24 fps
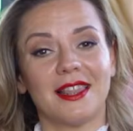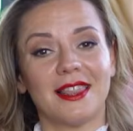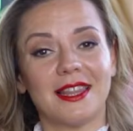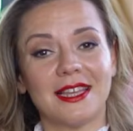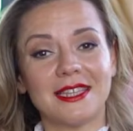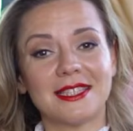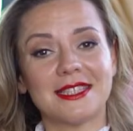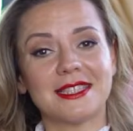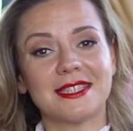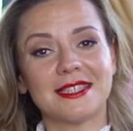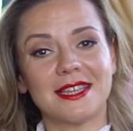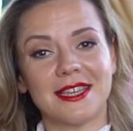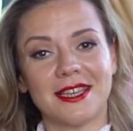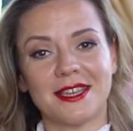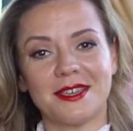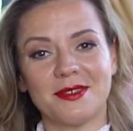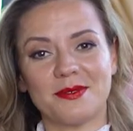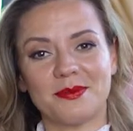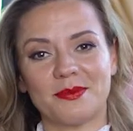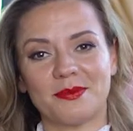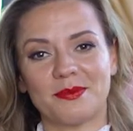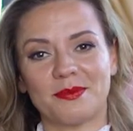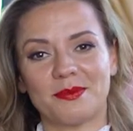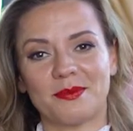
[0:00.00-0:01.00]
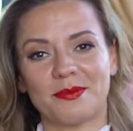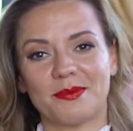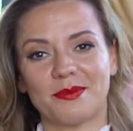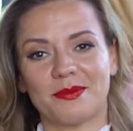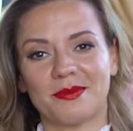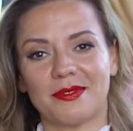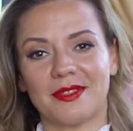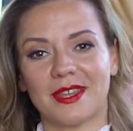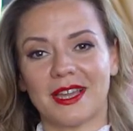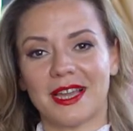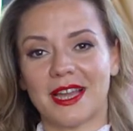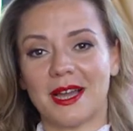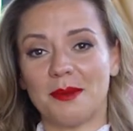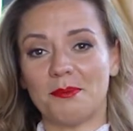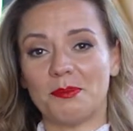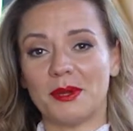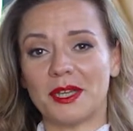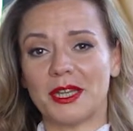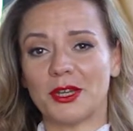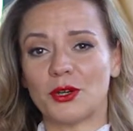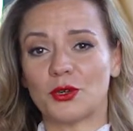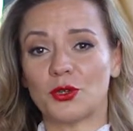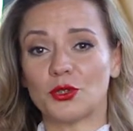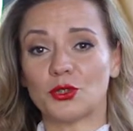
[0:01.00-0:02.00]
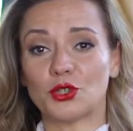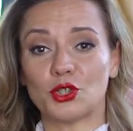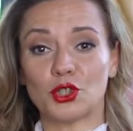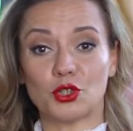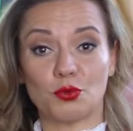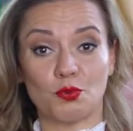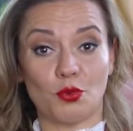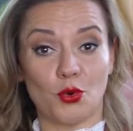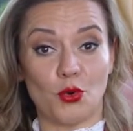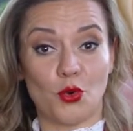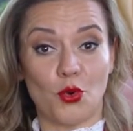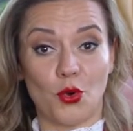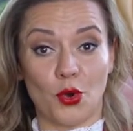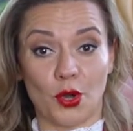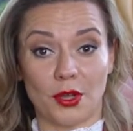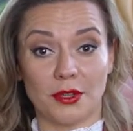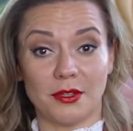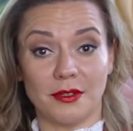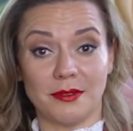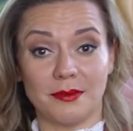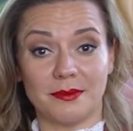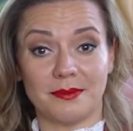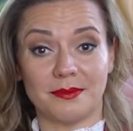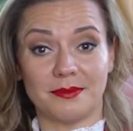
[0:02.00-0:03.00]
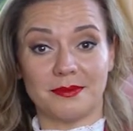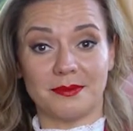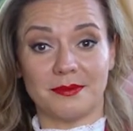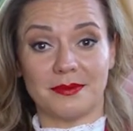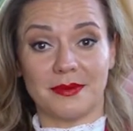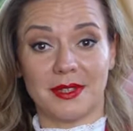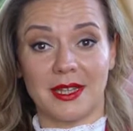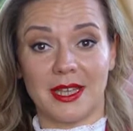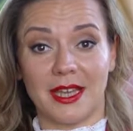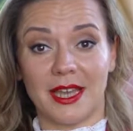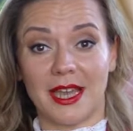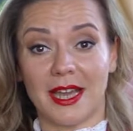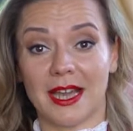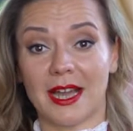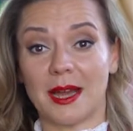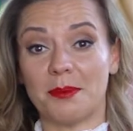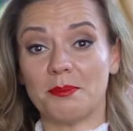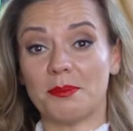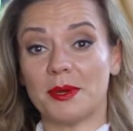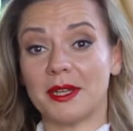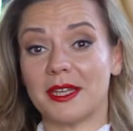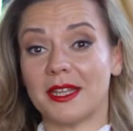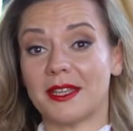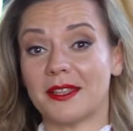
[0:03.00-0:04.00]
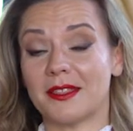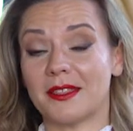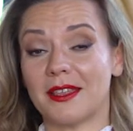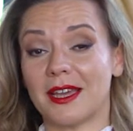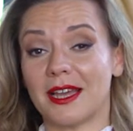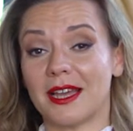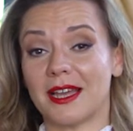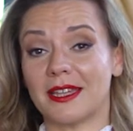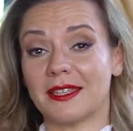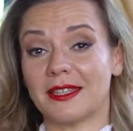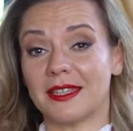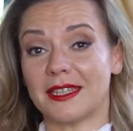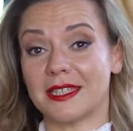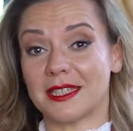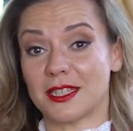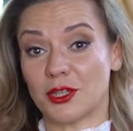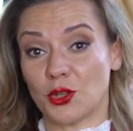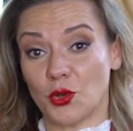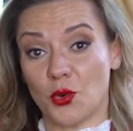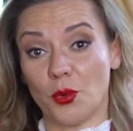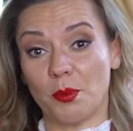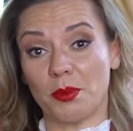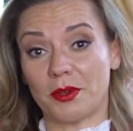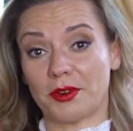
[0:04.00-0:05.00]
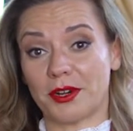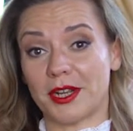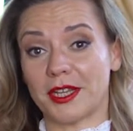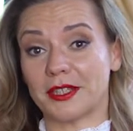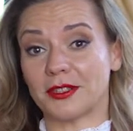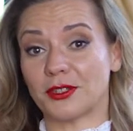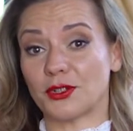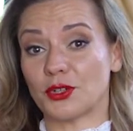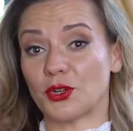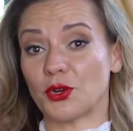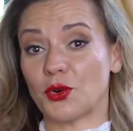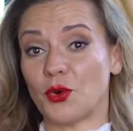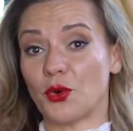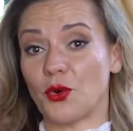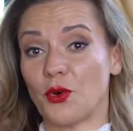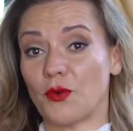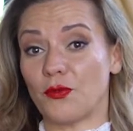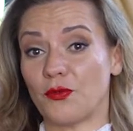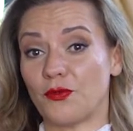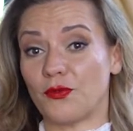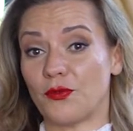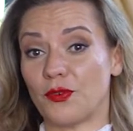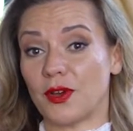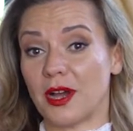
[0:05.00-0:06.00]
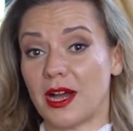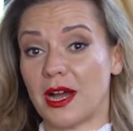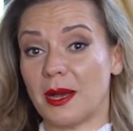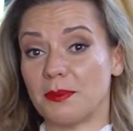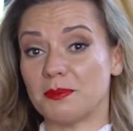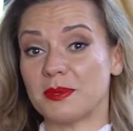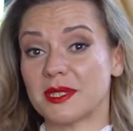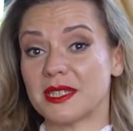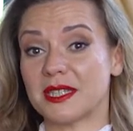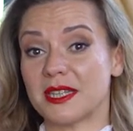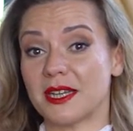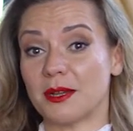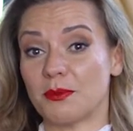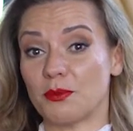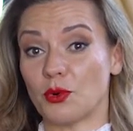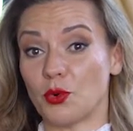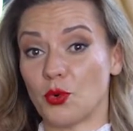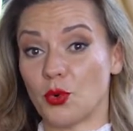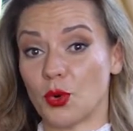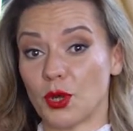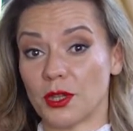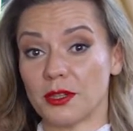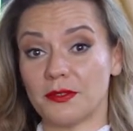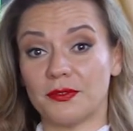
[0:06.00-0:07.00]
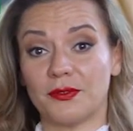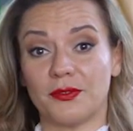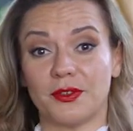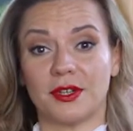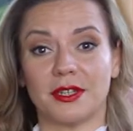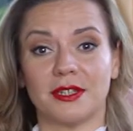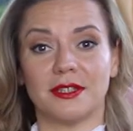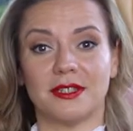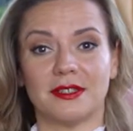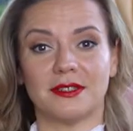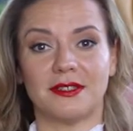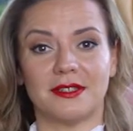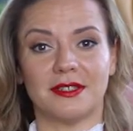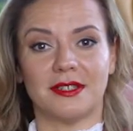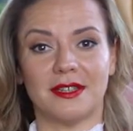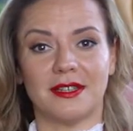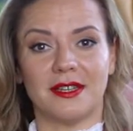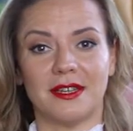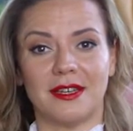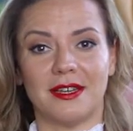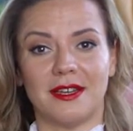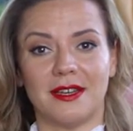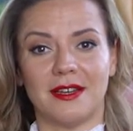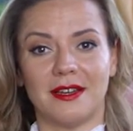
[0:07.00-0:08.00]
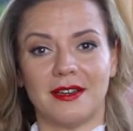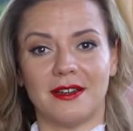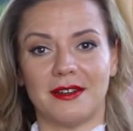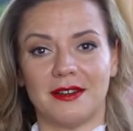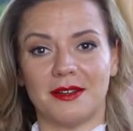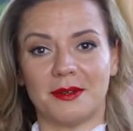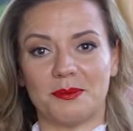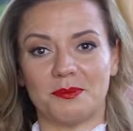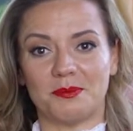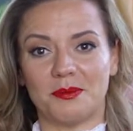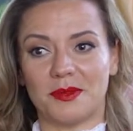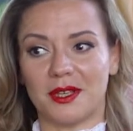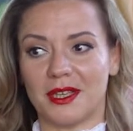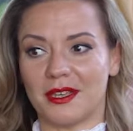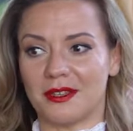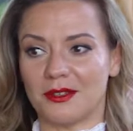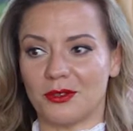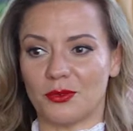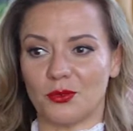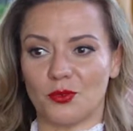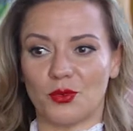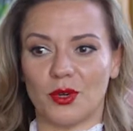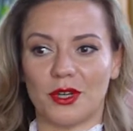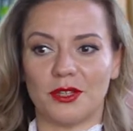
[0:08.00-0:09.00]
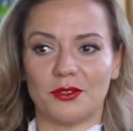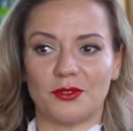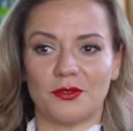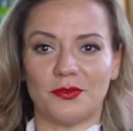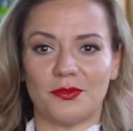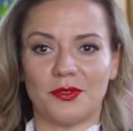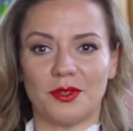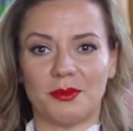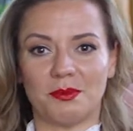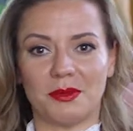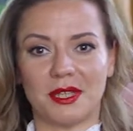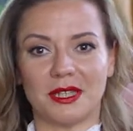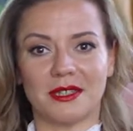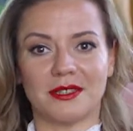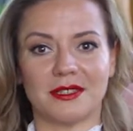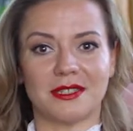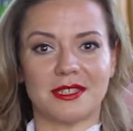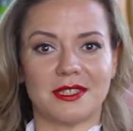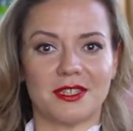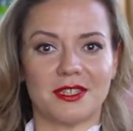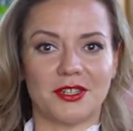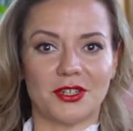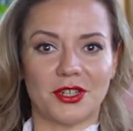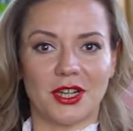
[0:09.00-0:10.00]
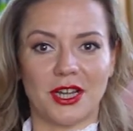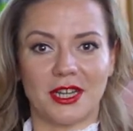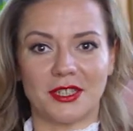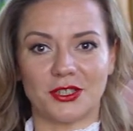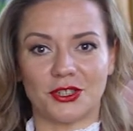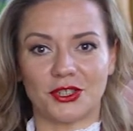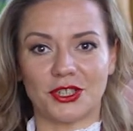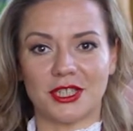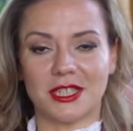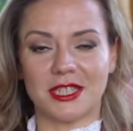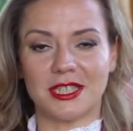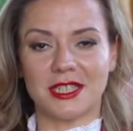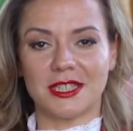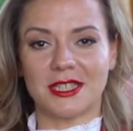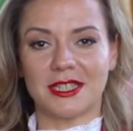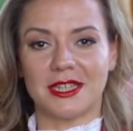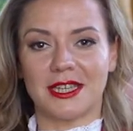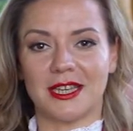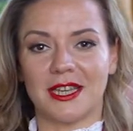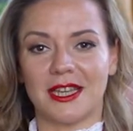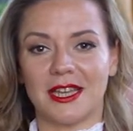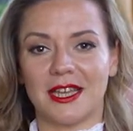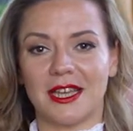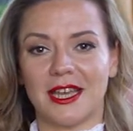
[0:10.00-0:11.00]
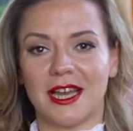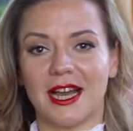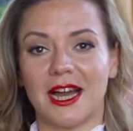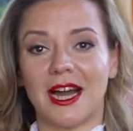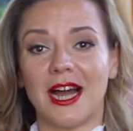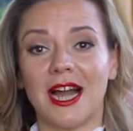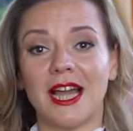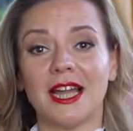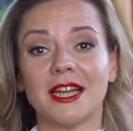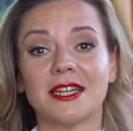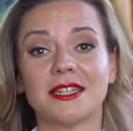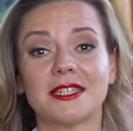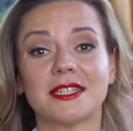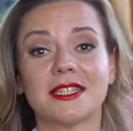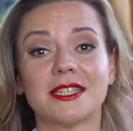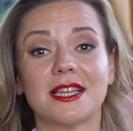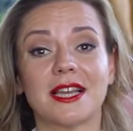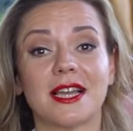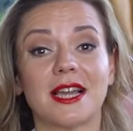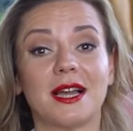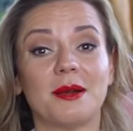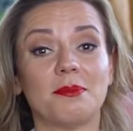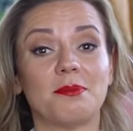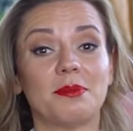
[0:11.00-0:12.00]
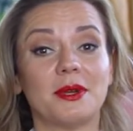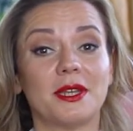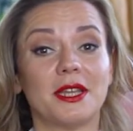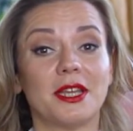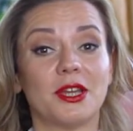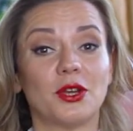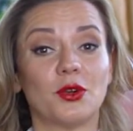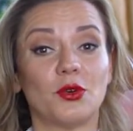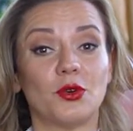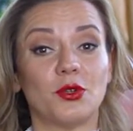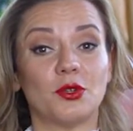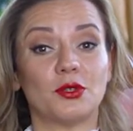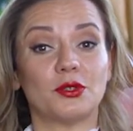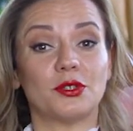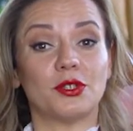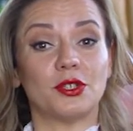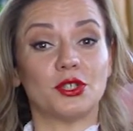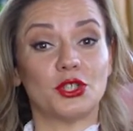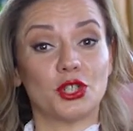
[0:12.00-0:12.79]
Let's say the company called Shmukoil, a company that is an operator of upstream oil field in one of the Middle Eastern countries, hires a company called